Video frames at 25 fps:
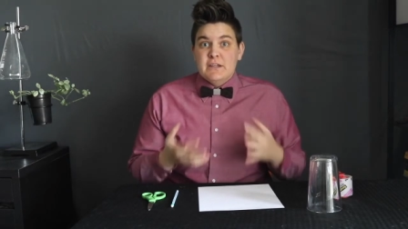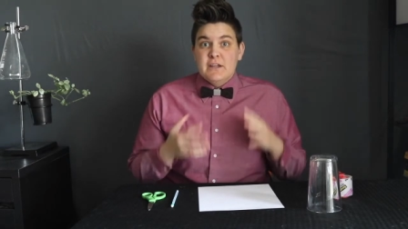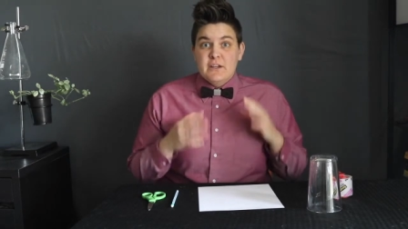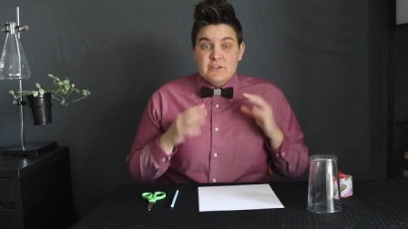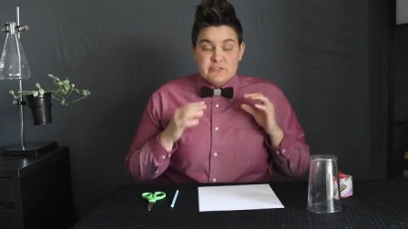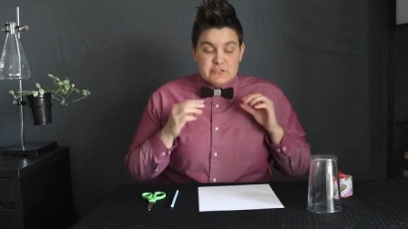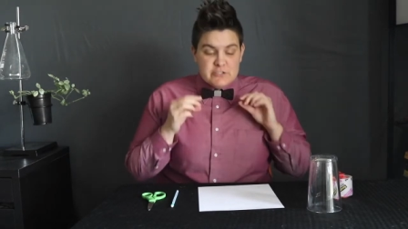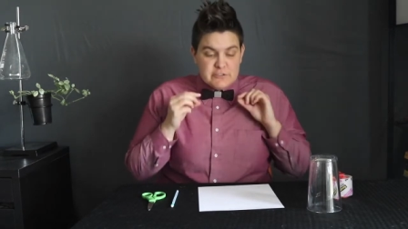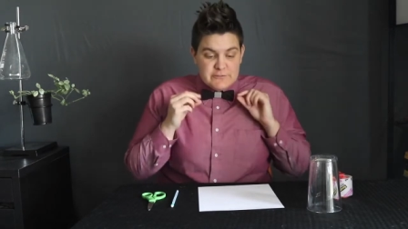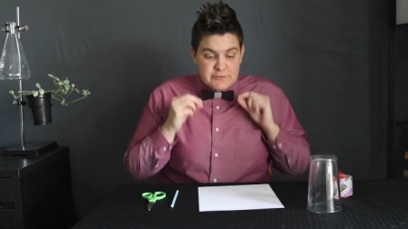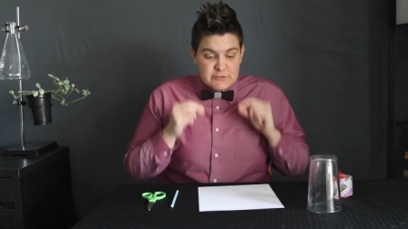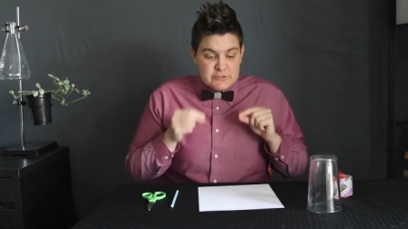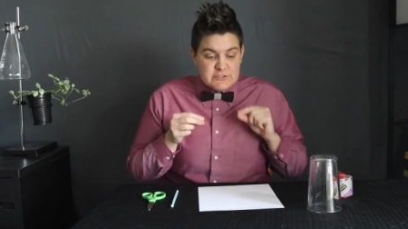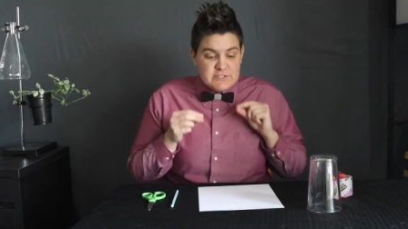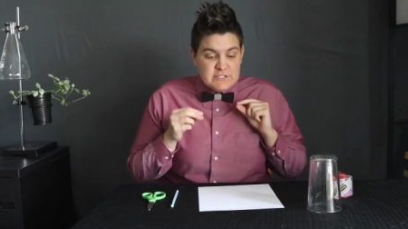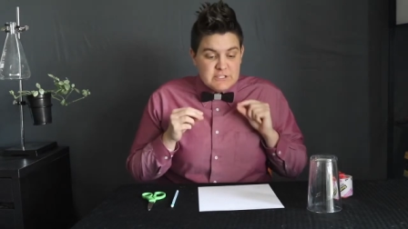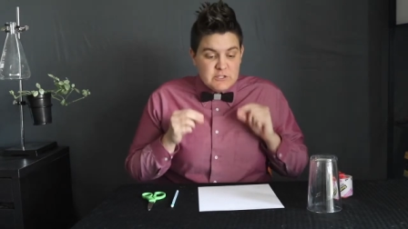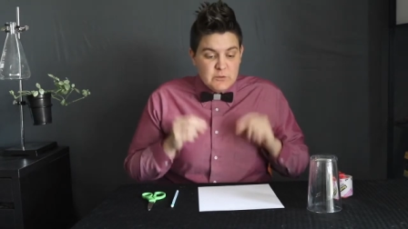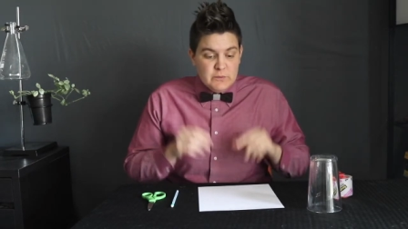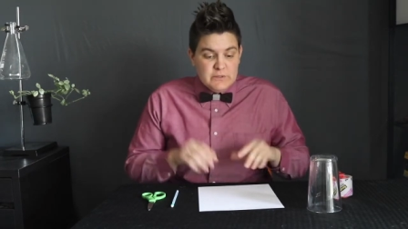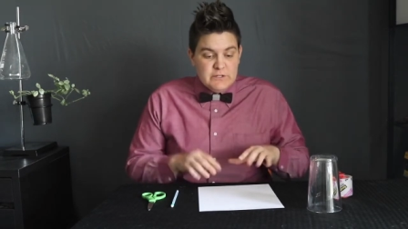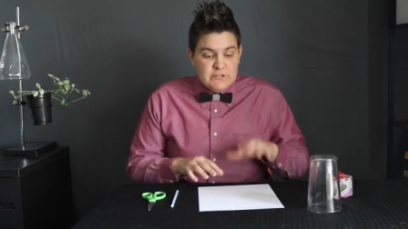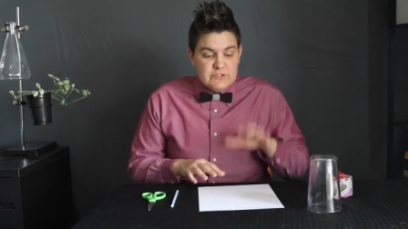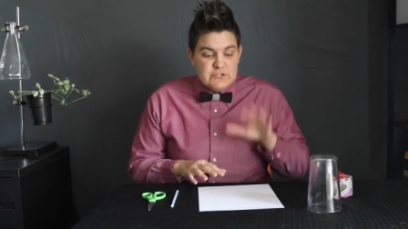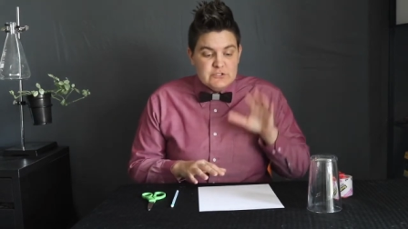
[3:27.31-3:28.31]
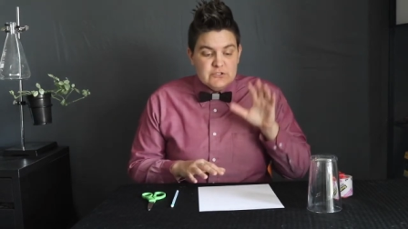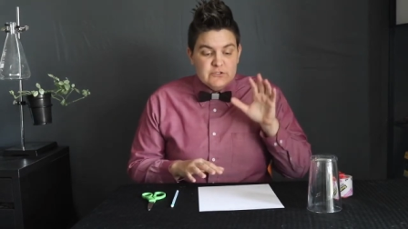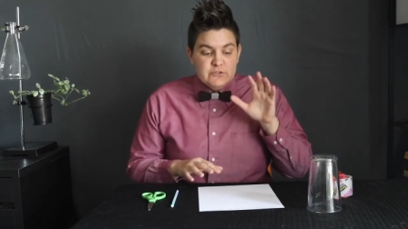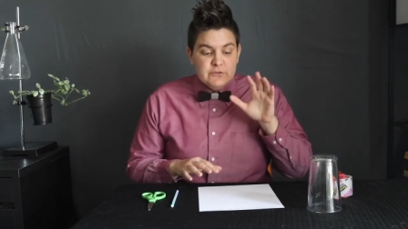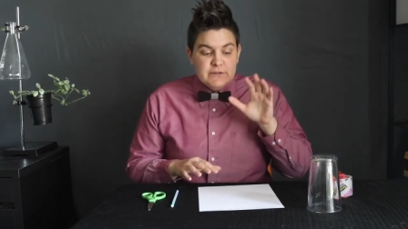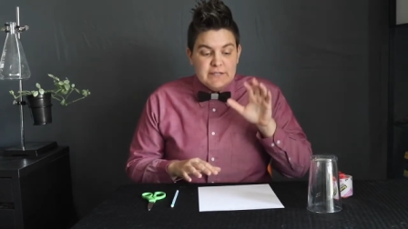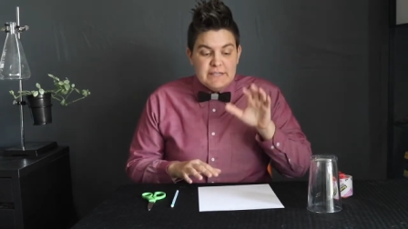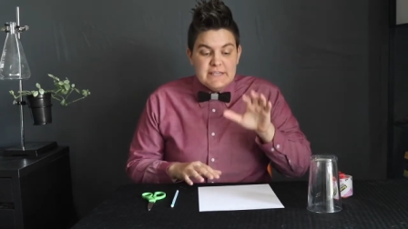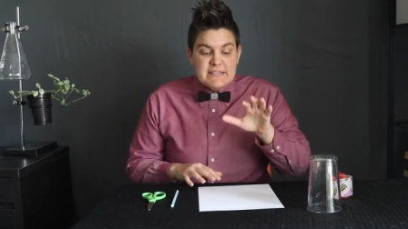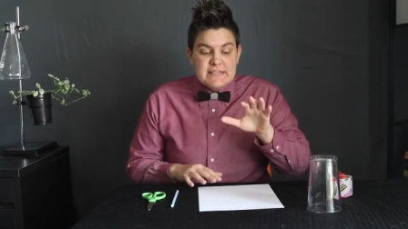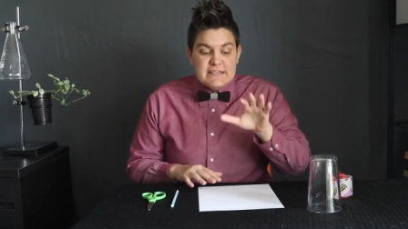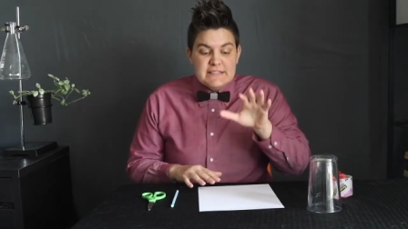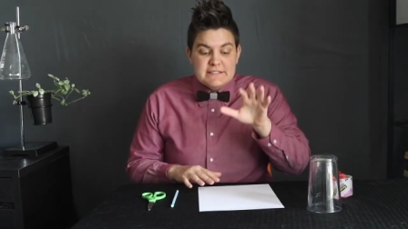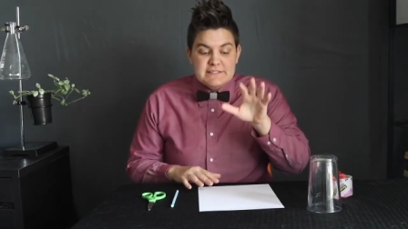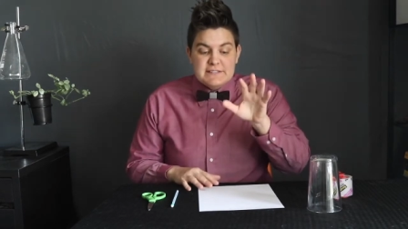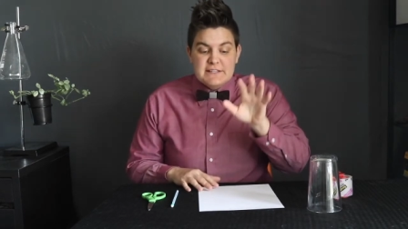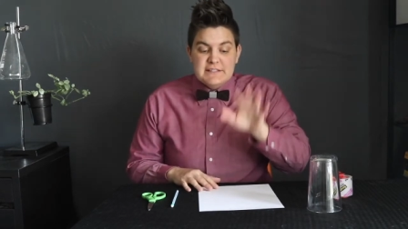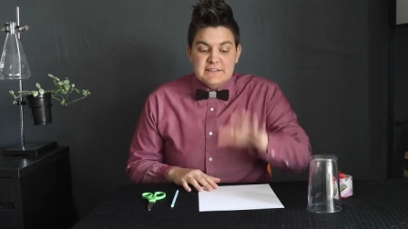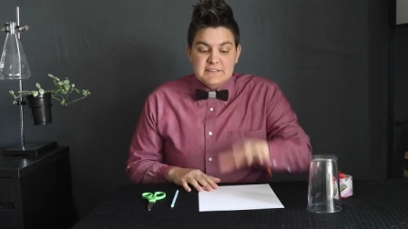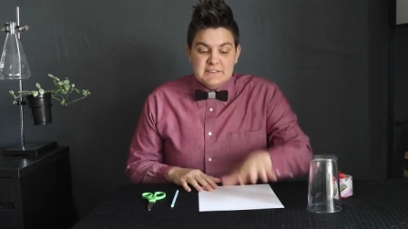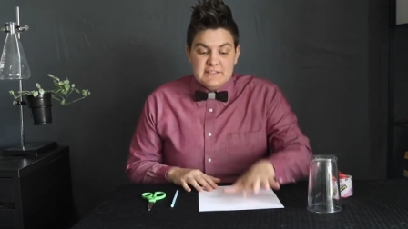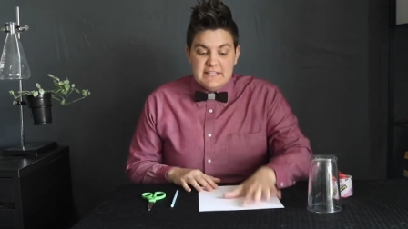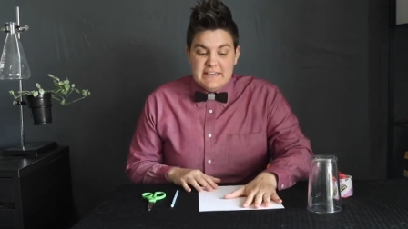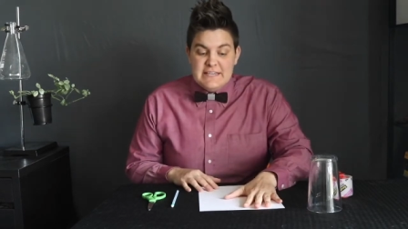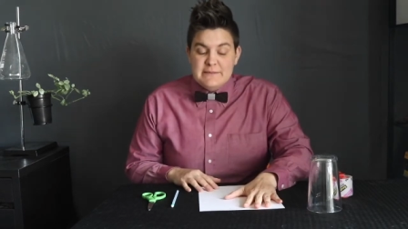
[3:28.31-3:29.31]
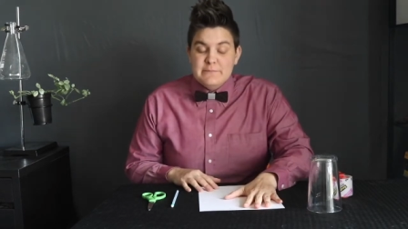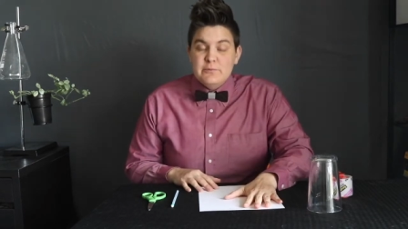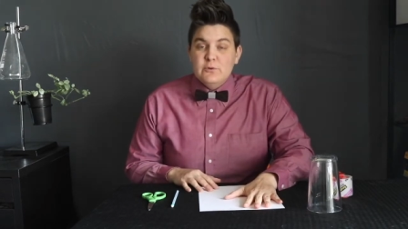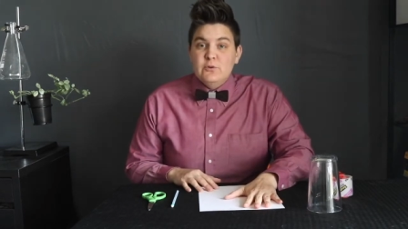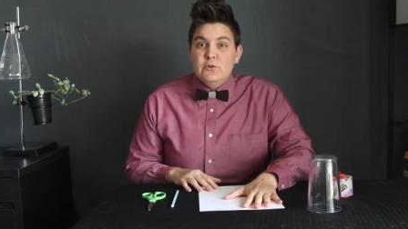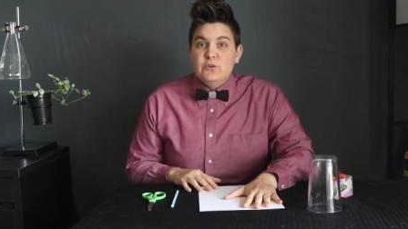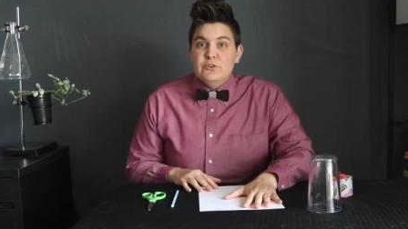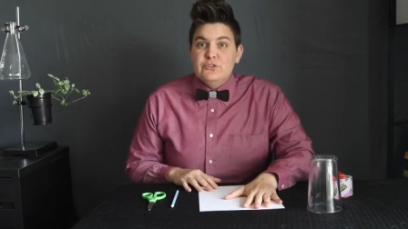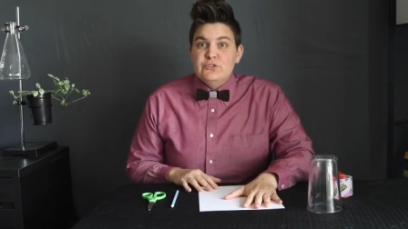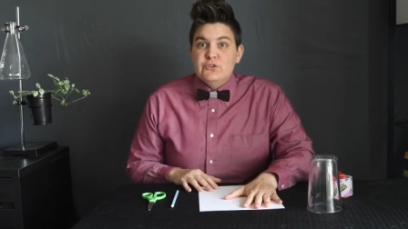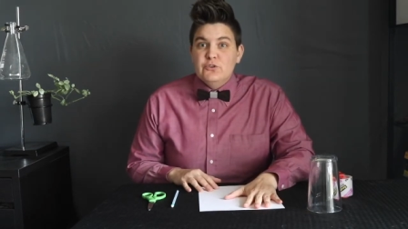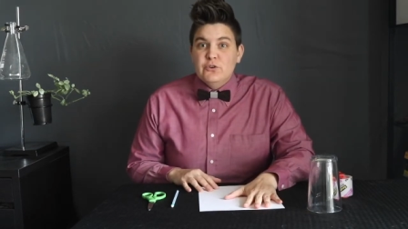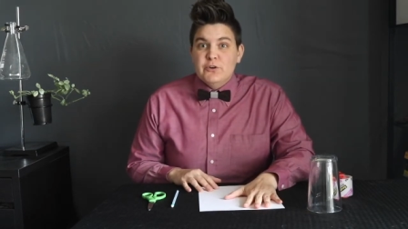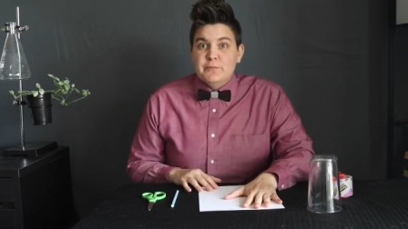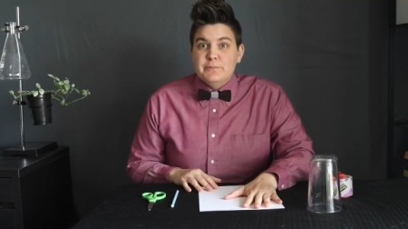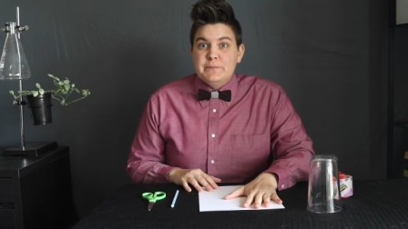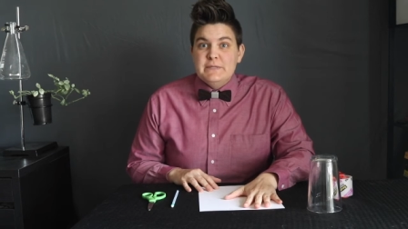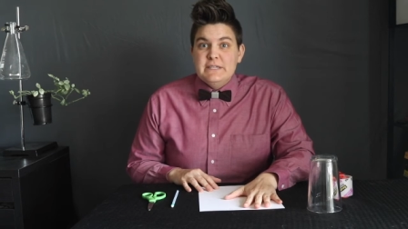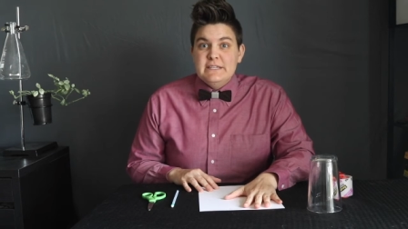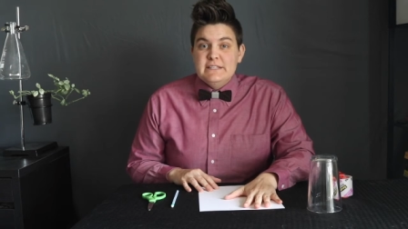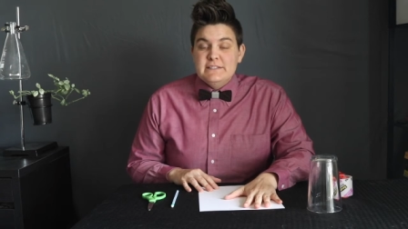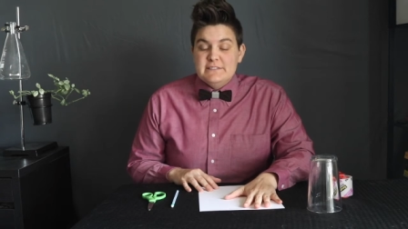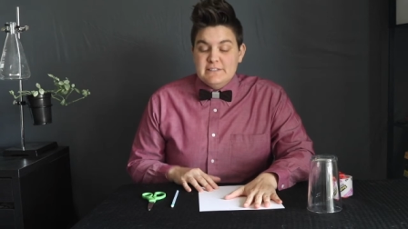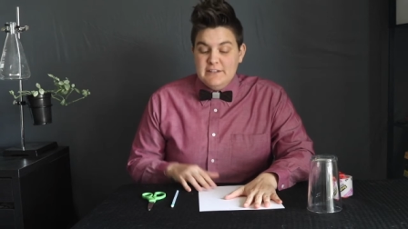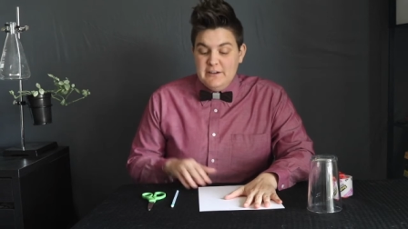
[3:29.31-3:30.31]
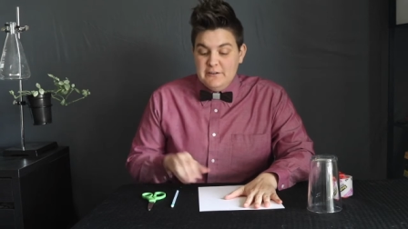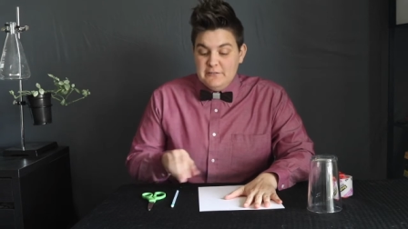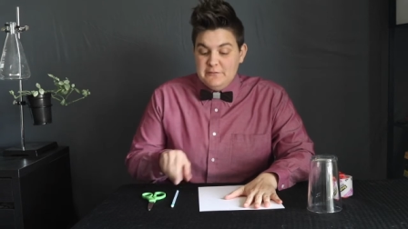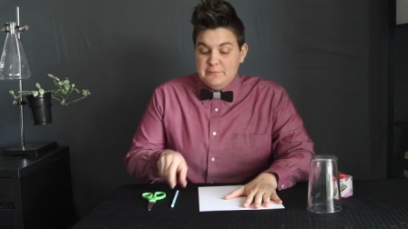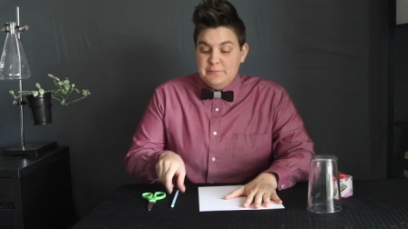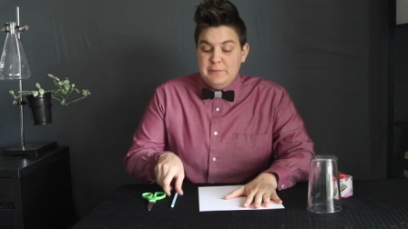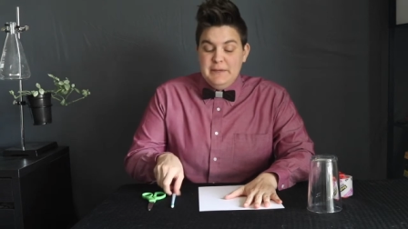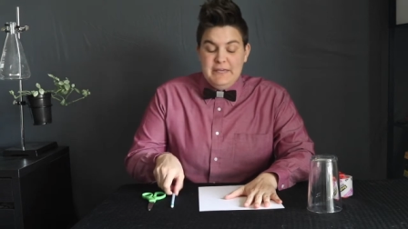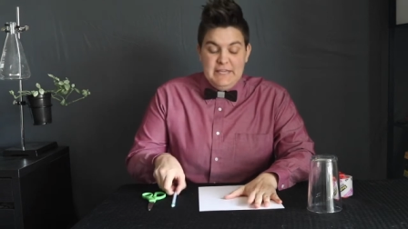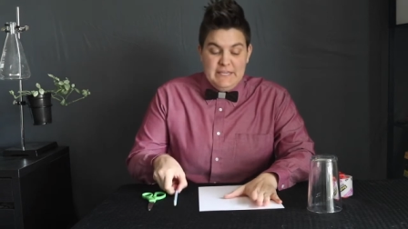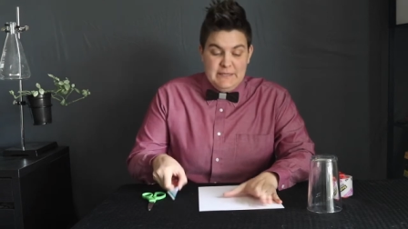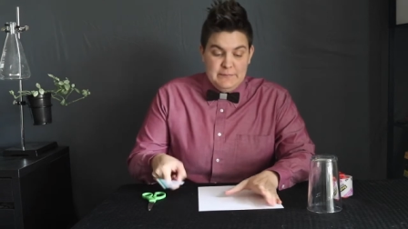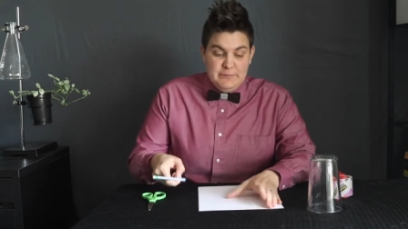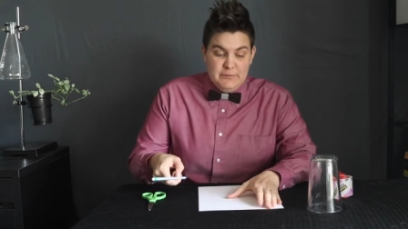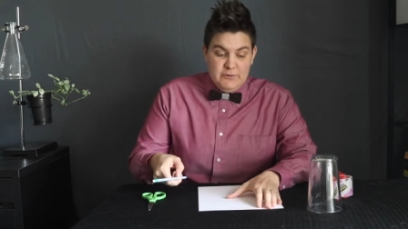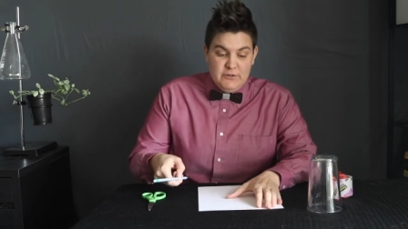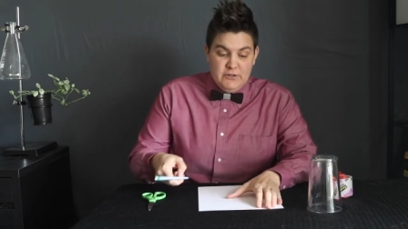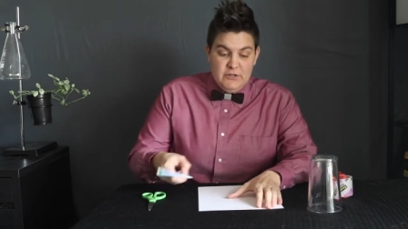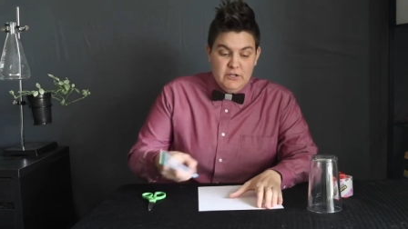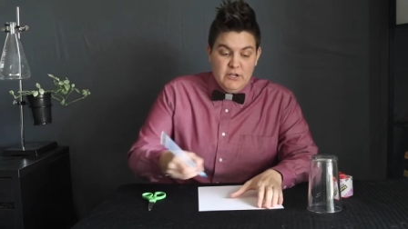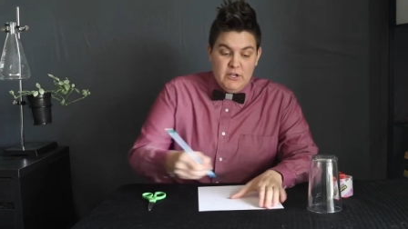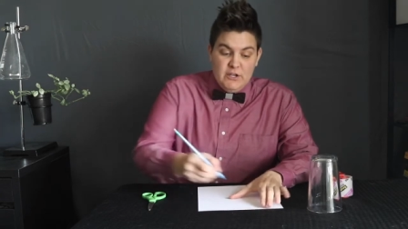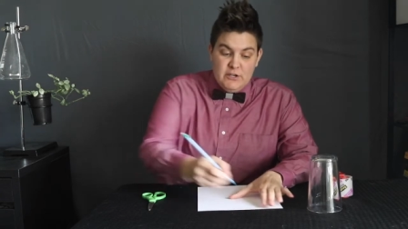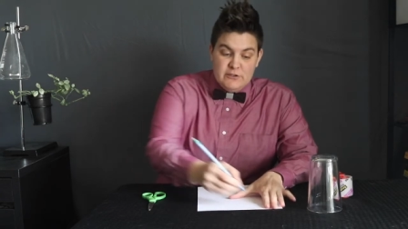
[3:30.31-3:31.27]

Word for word: So the first thing you wanna do is label your piece of paper.